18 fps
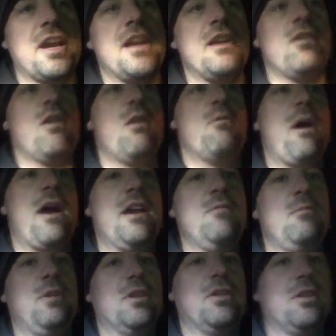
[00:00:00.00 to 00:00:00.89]
It kind of
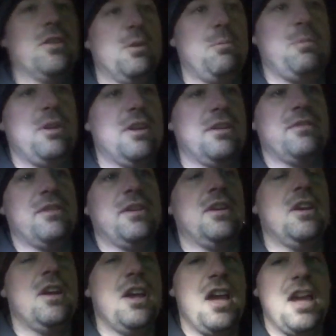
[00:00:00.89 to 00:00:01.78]
reminded me a little bit of
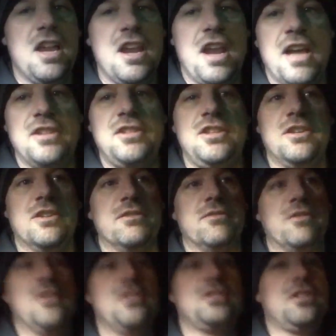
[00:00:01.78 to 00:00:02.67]
an
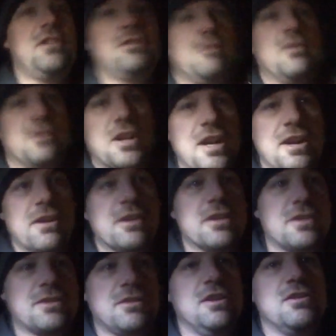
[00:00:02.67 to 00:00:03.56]
edgier version of her
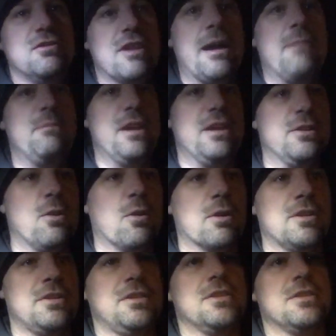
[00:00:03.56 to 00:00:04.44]
character in Drop Dead
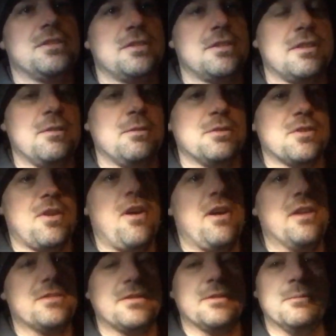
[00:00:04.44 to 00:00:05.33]
Gorgeous. It was
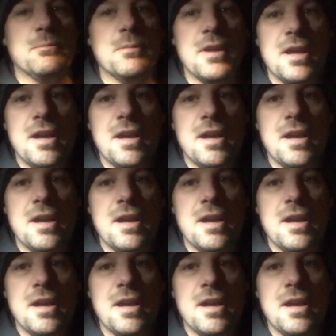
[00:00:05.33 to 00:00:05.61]
awesome.